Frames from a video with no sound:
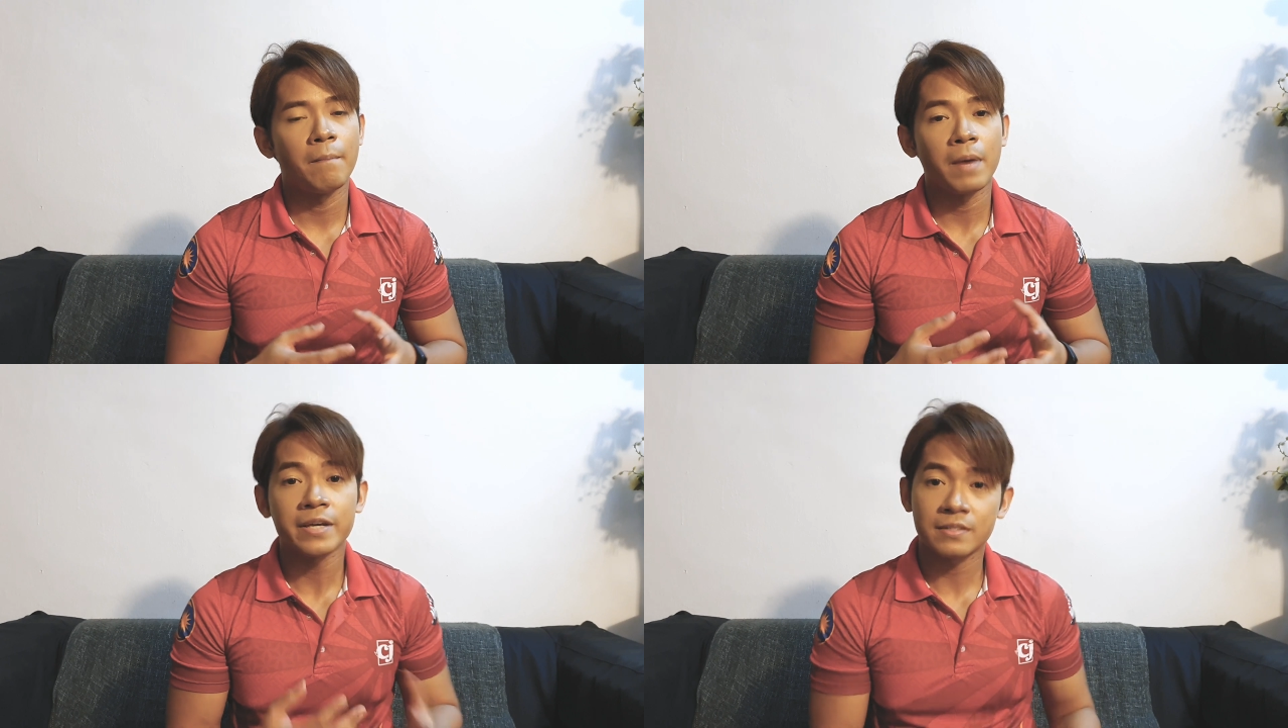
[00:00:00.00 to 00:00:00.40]

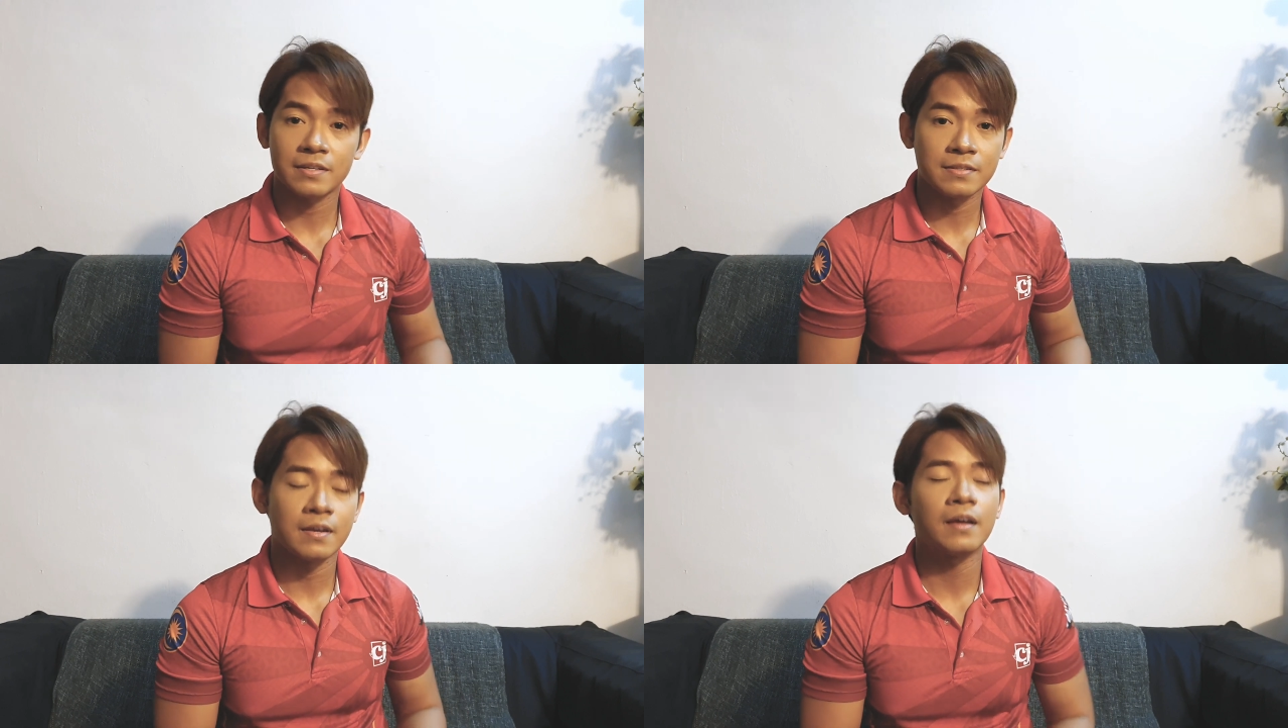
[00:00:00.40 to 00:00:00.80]
my
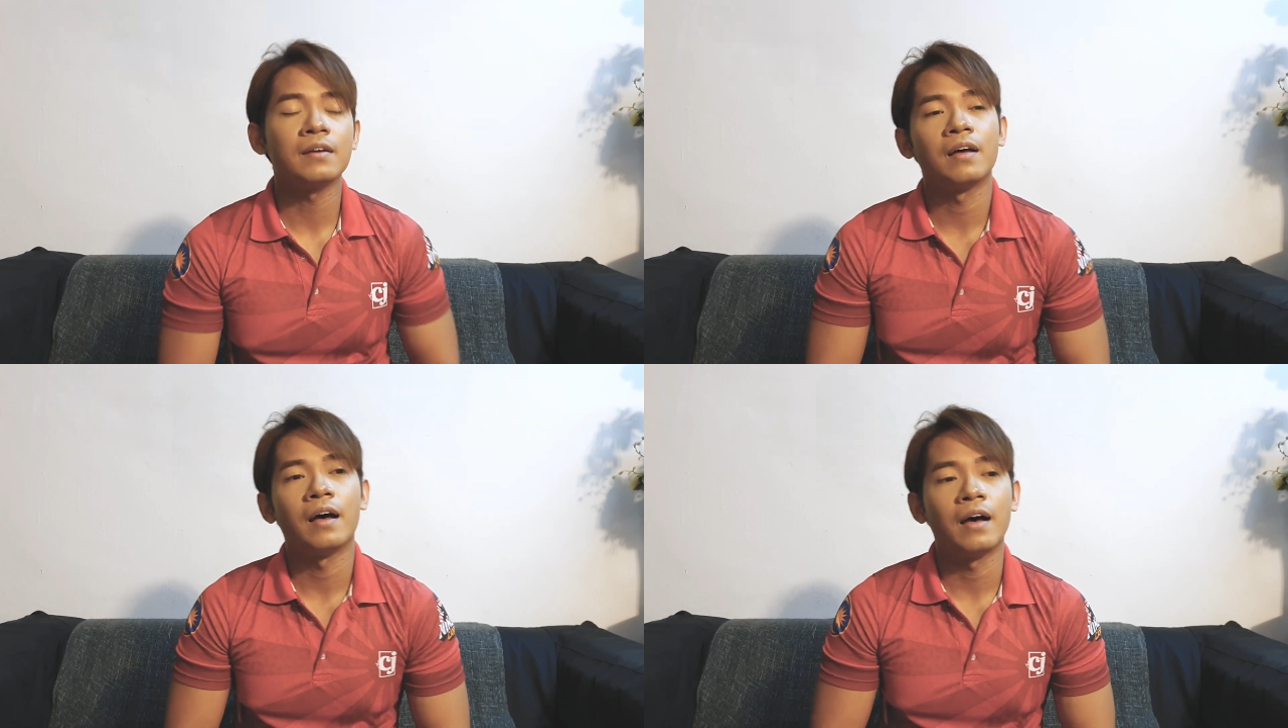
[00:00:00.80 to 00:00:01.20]
sister
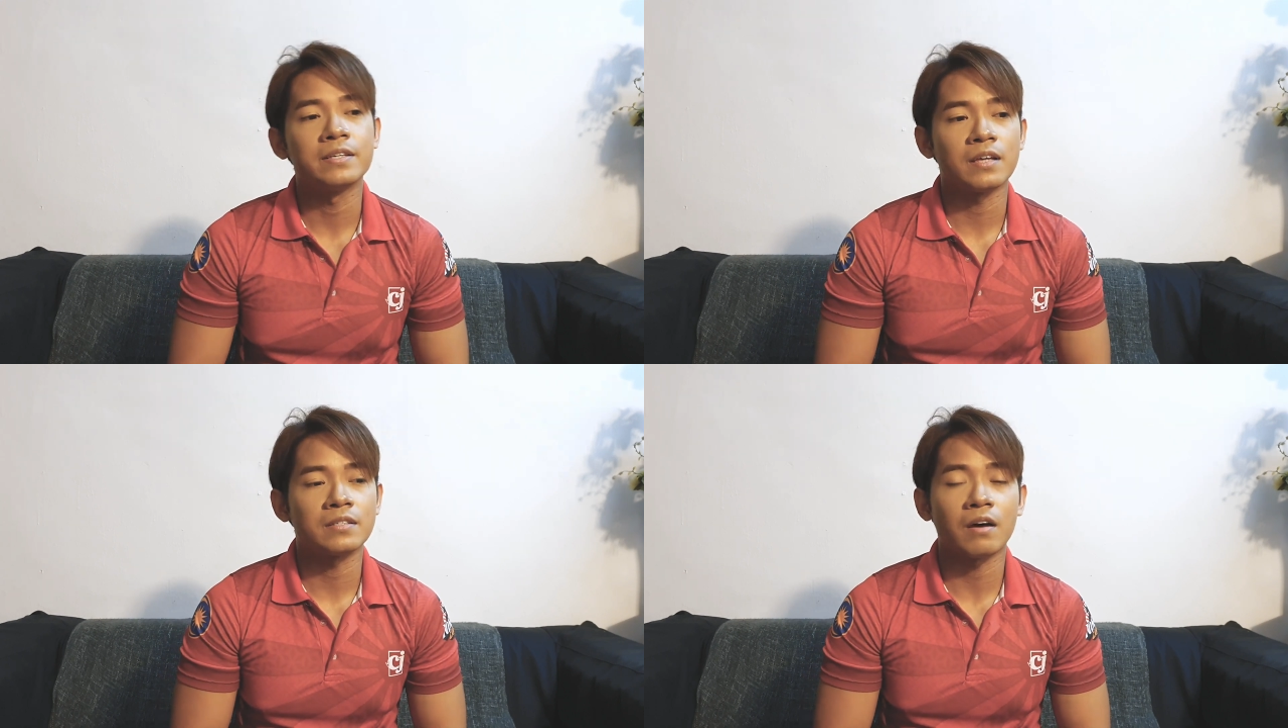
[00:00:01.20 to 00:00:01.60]

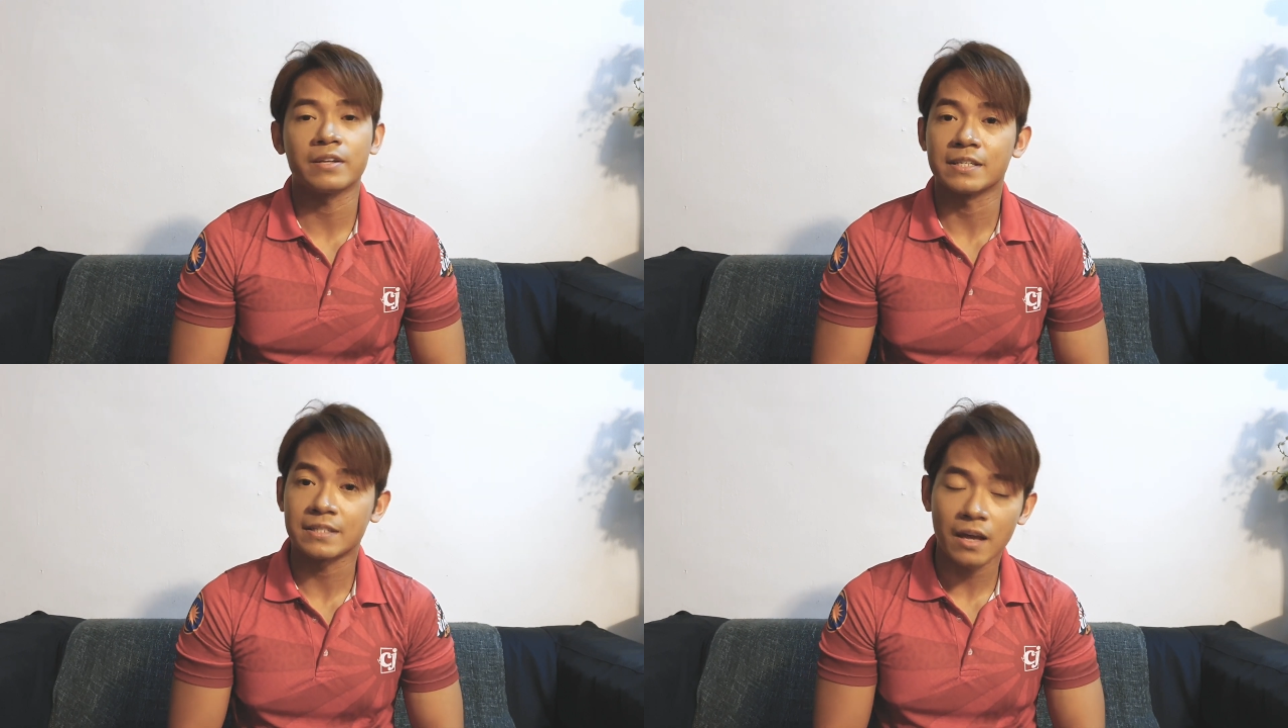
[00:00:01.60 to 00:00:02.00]
just
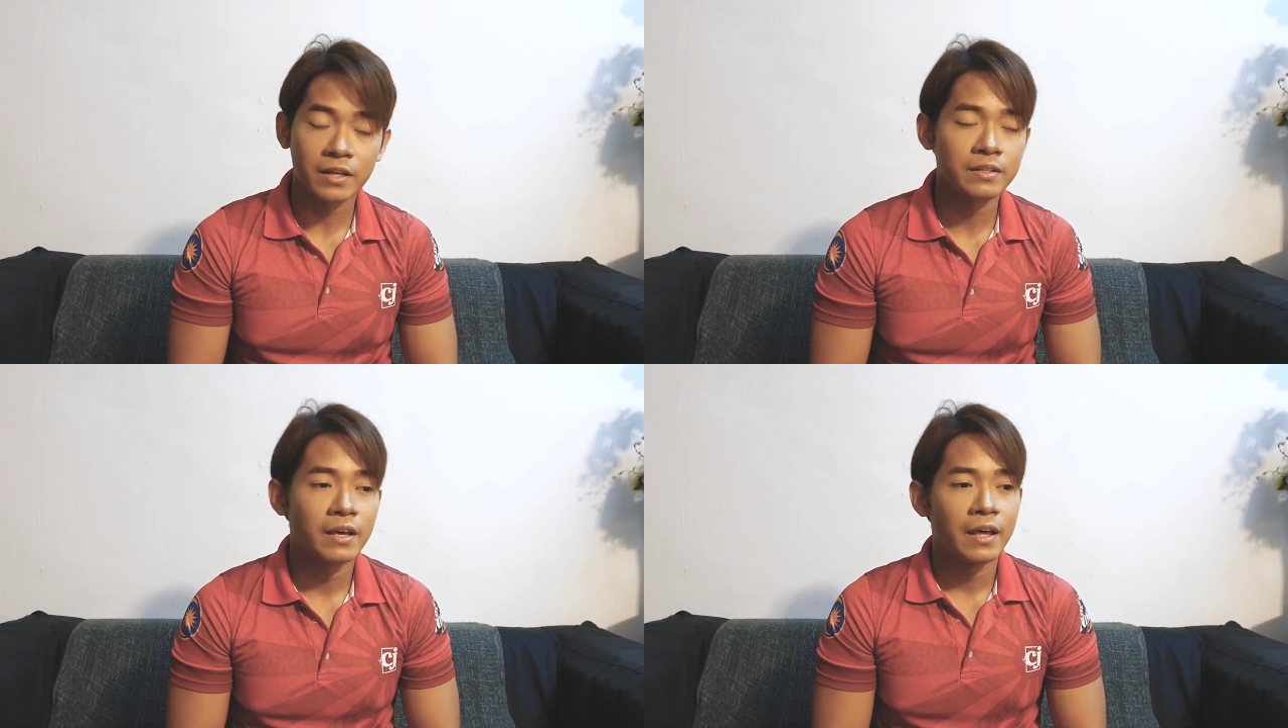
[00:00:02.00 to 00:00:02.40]
got her
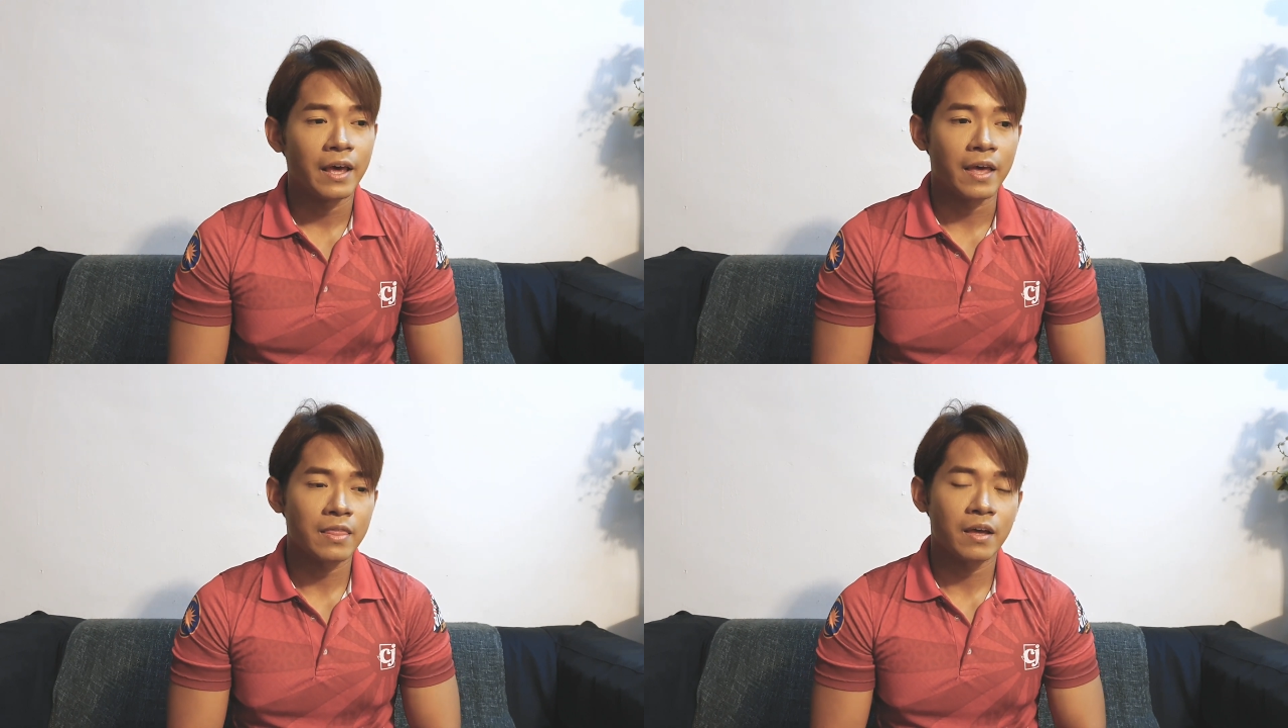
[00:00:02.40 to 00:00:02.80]
son,
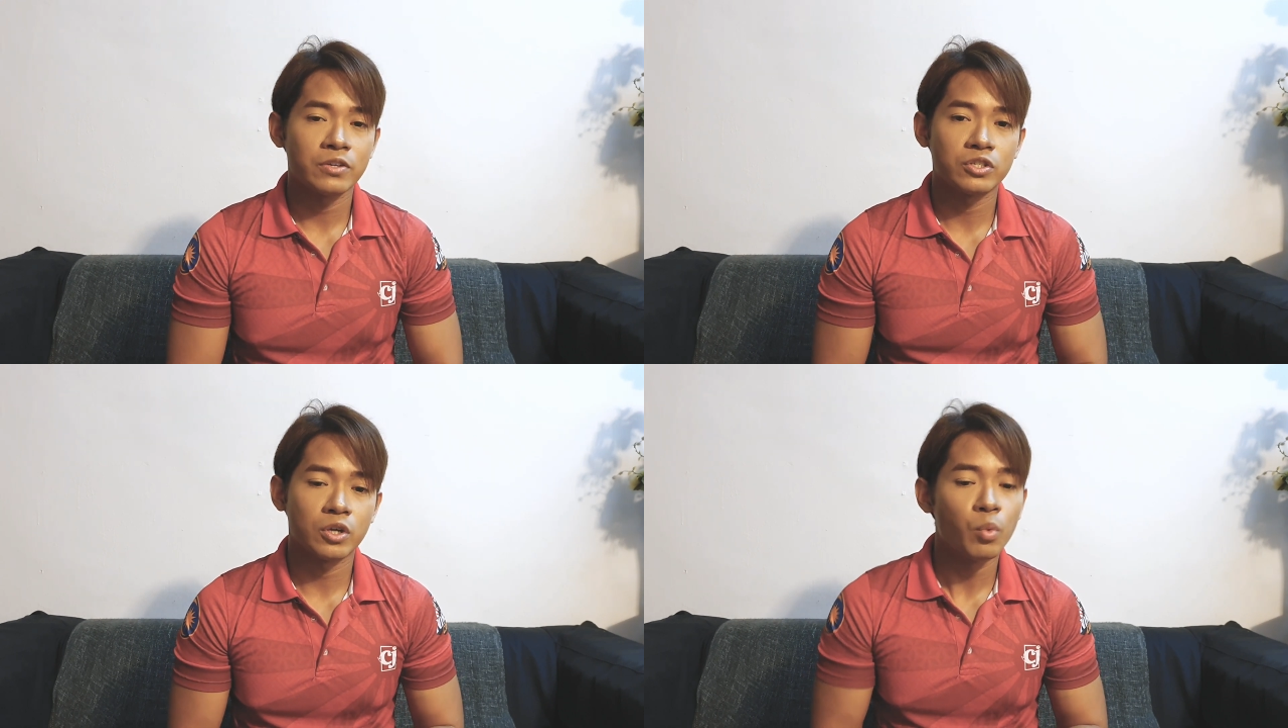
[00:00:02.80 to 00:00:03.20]
and
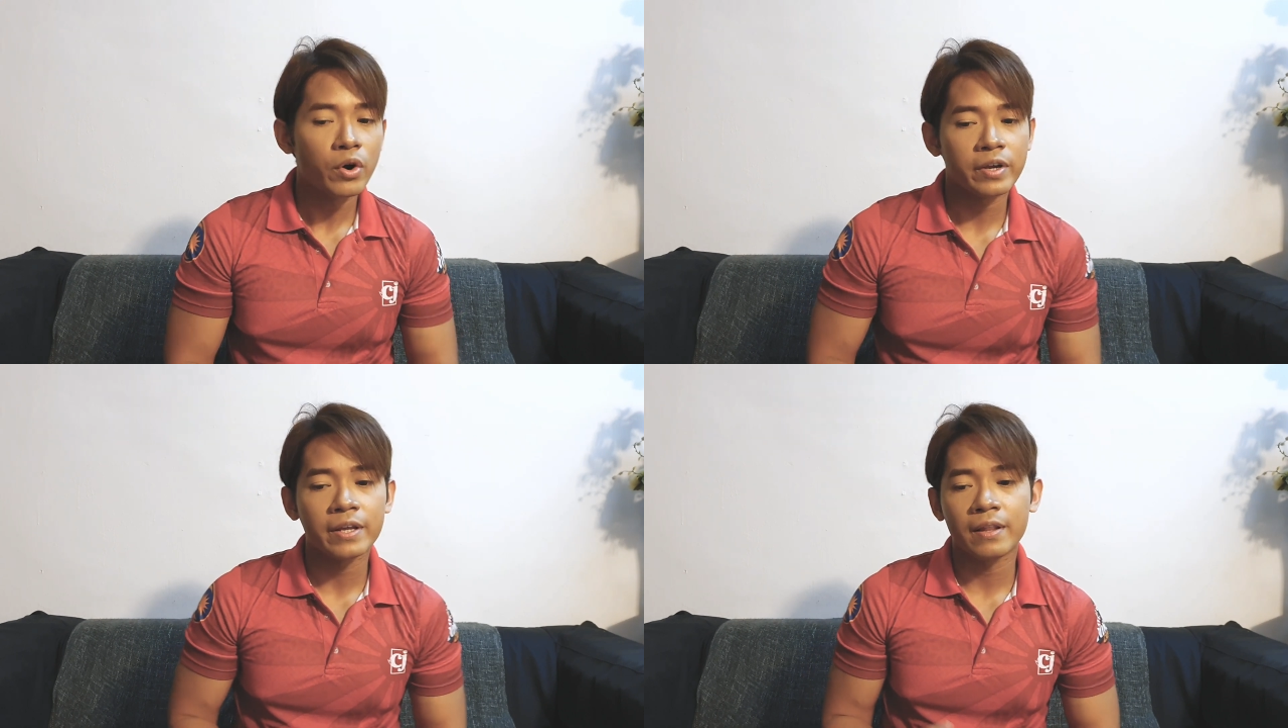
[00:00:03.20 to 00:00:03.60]
then she
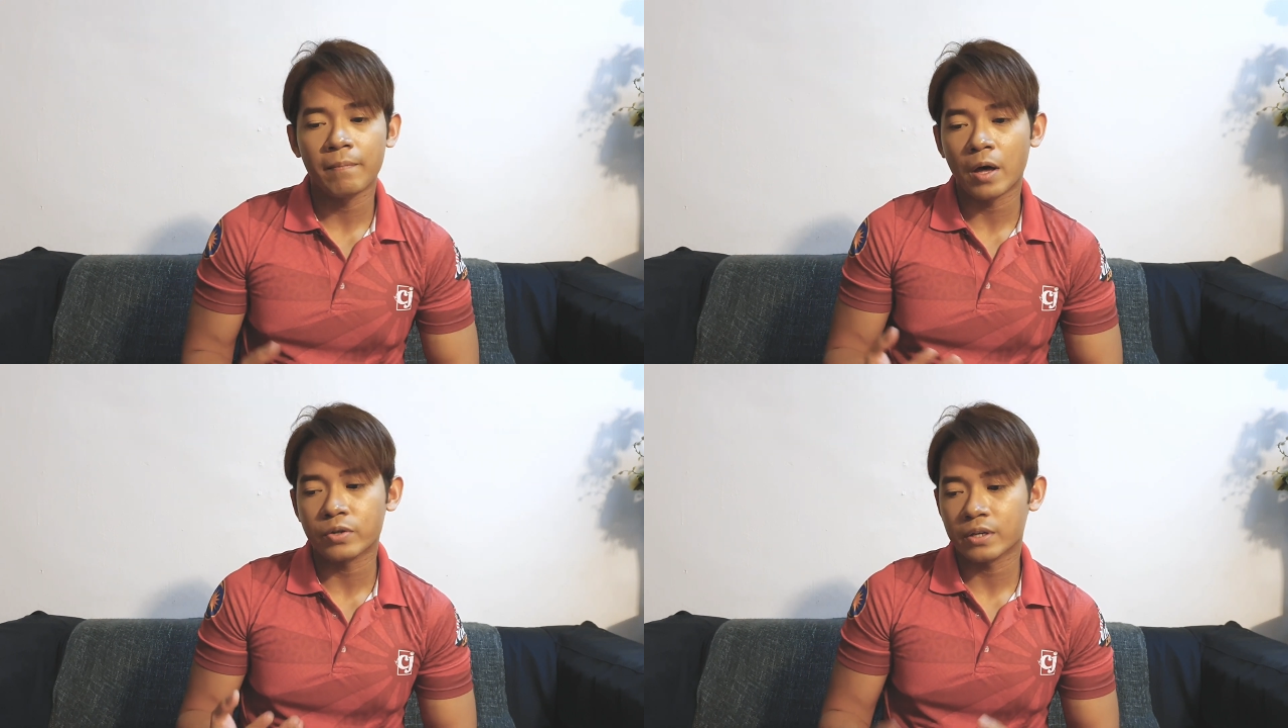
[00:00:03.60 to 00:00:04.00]
worrying
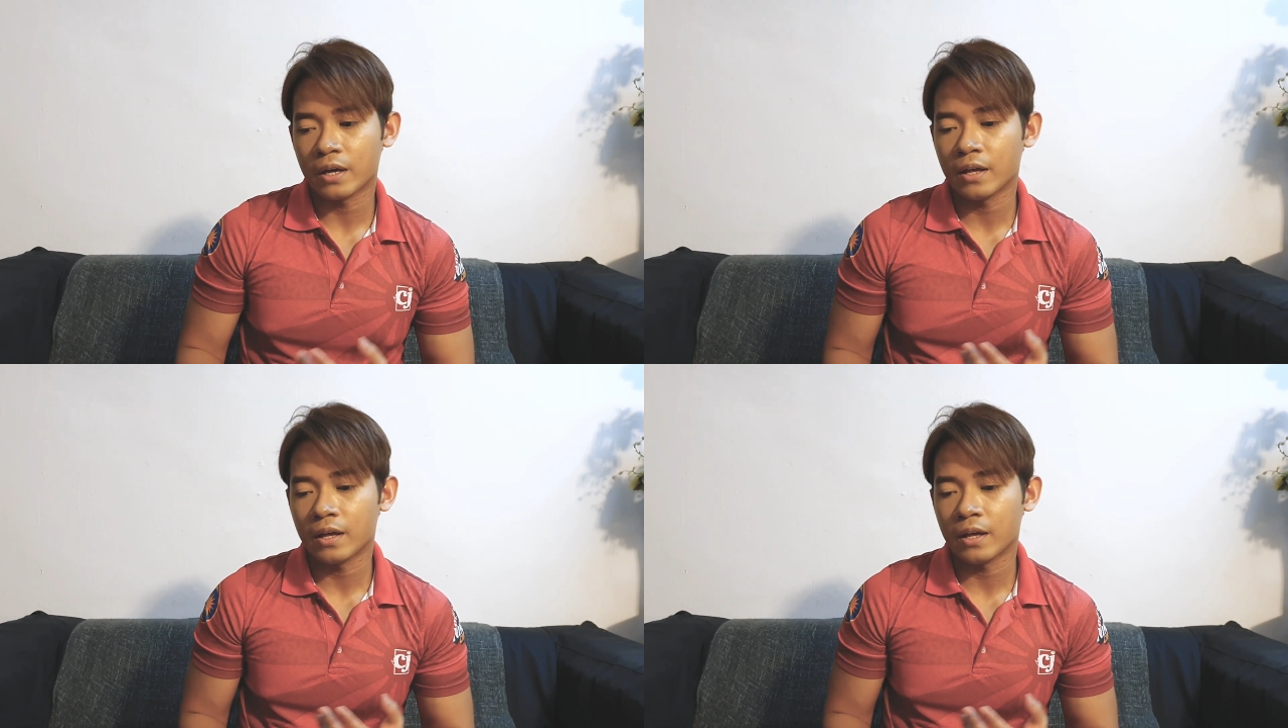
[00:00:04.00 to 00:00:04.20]
about